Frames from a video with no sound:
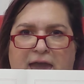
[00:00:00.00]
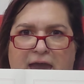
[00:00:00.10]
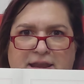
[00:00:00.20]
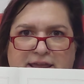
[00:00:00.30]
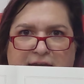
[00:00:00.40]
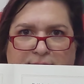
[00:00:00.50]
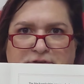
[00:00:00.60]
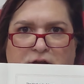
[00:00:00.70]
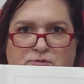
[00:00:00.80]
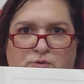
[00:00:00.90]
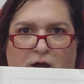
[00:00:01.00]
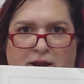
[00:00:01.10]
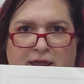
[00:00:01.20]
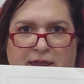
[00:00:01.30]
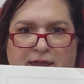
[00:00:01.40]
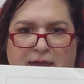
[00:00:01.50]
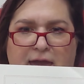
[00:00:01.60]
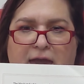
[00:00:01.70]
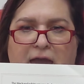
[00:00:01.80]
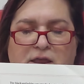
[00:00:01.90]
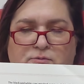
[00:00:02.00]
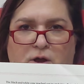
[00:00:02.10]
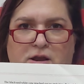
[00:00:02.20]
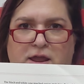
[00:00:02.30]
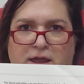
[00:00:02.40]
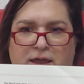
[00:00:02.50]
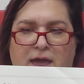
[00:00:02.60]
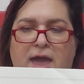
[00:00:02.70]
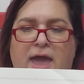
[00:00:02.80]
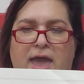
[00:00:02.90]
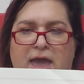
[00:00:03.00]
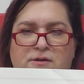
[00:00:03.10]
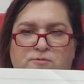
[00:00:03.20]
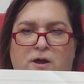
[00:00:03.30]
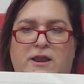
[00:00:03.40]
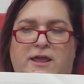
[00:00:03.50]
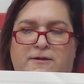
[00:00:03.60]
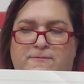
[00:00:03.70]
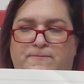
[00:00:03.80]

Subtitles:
And he kept on running and running and running.